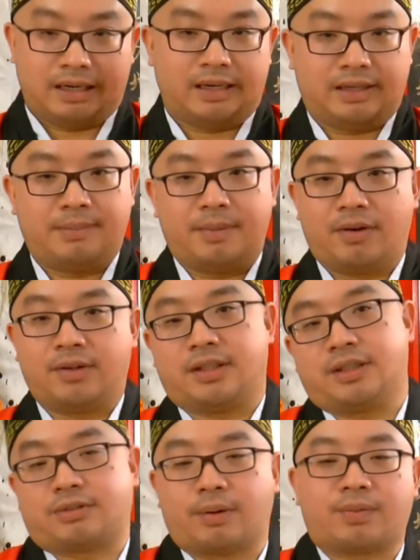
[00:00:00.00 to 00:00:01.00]
email in
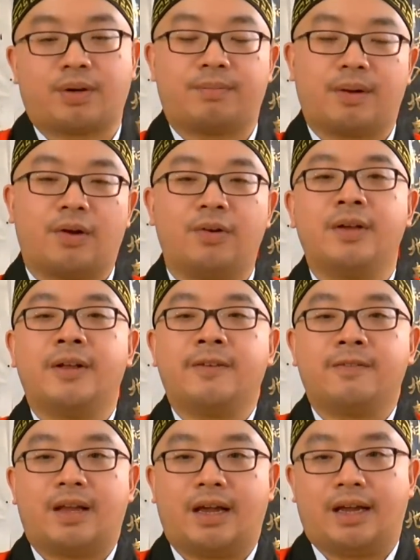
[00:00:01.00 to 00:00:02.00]
description below,
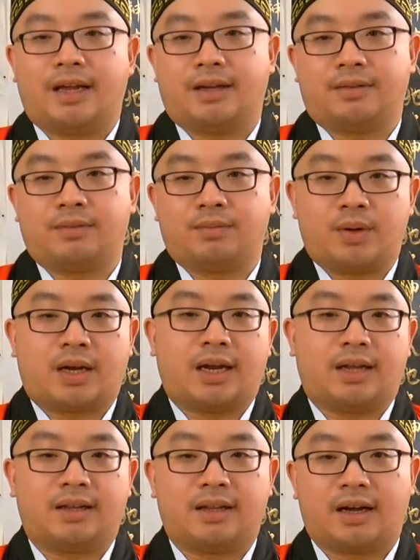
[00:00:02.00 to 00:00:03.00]
and we
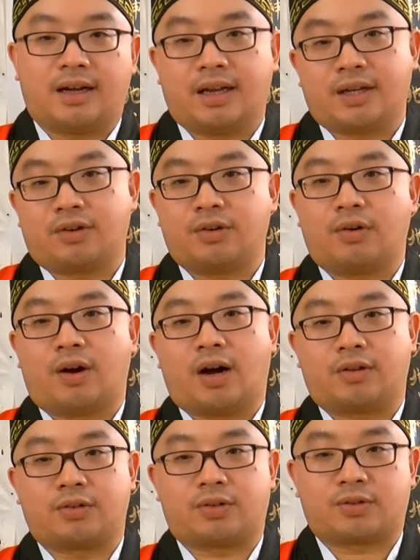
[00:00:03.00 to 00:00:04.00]
can let you know
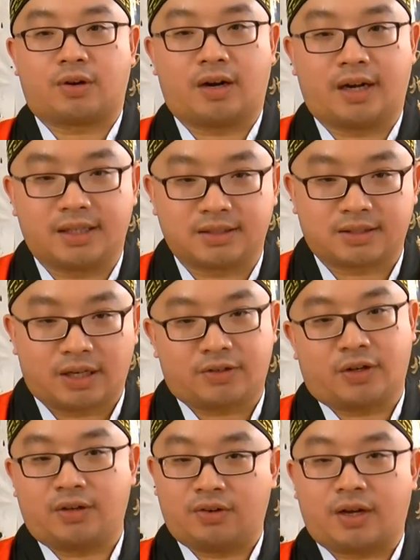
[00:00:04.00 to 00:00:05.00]
how to start and such,
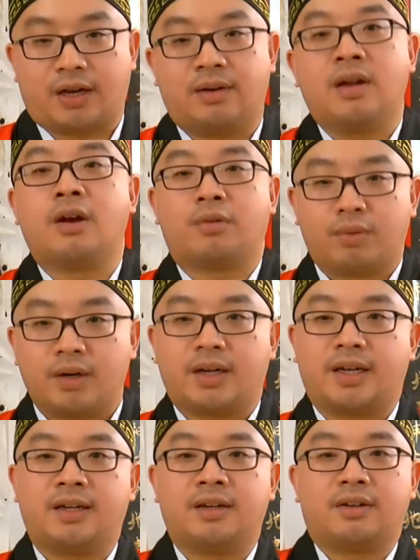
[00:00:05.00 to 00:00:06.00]
and you can
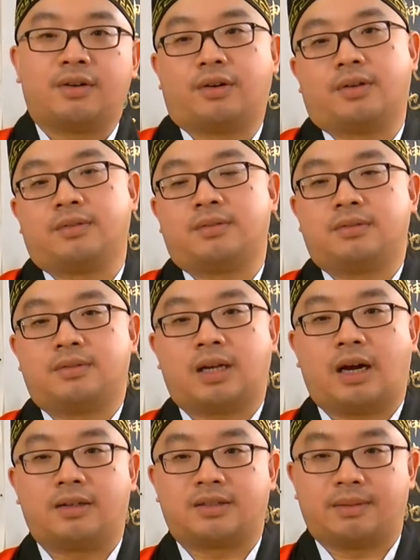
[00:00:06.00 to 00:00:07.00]
really learn
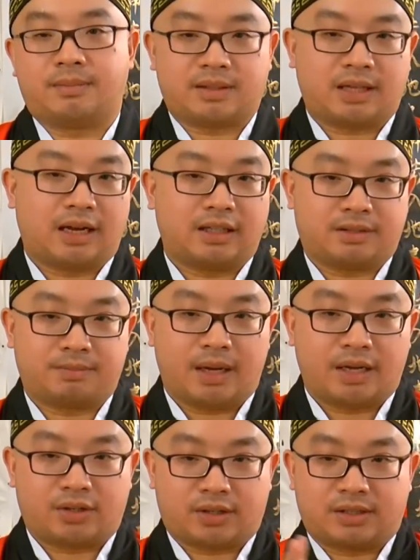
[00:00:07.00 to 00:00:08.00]
Taoism and Taoist
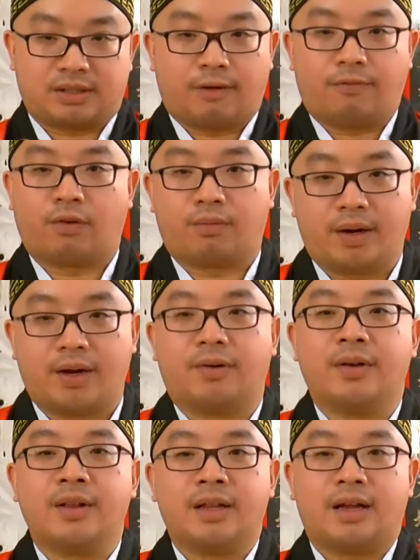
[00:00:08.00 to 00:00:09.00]
magic and stuff for
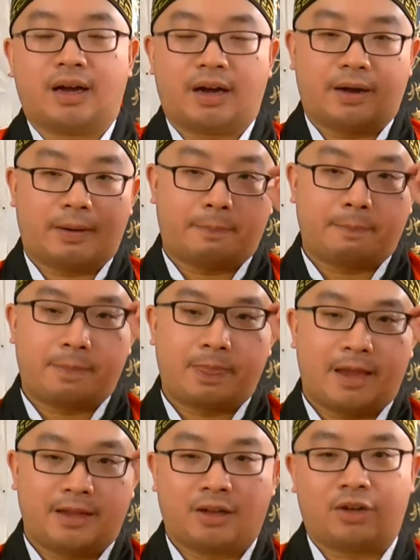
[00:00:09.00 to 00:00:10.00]
real,
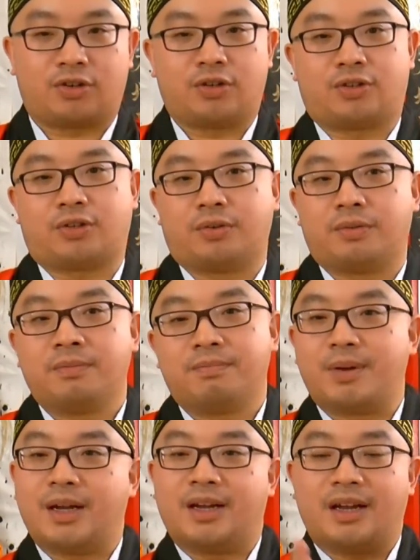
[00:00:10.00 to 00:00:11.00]
and not just to
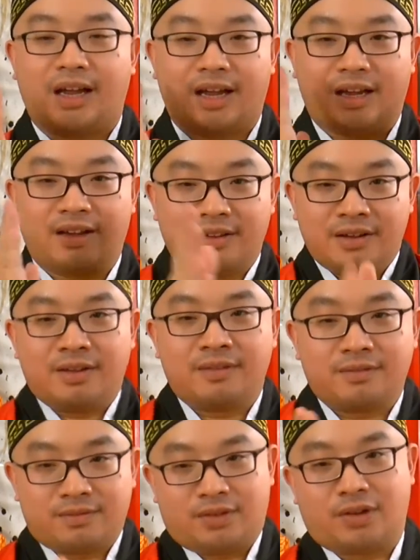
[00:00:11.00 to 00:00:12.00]
be a
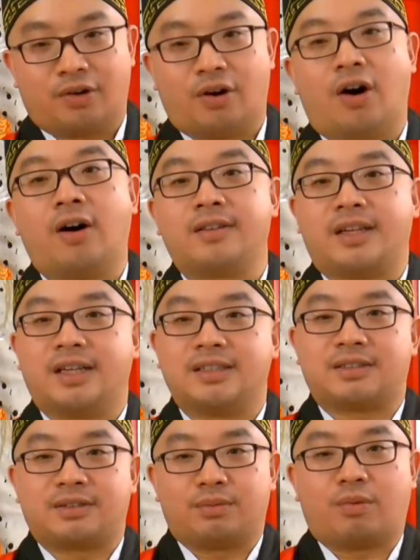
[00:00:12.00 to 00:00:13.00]

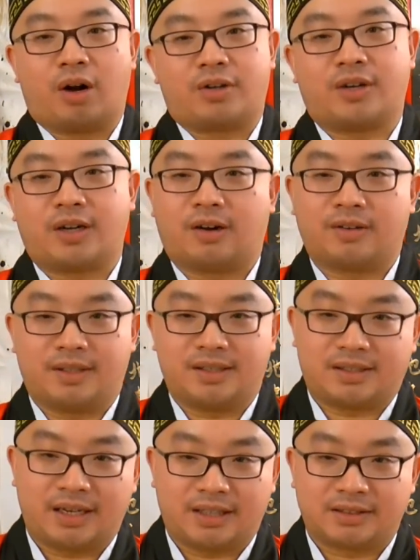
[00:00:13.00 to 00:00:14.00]
audience watching all these
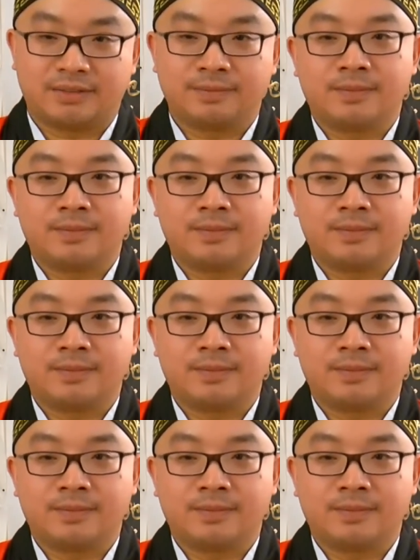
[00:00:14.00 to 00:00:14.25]
things.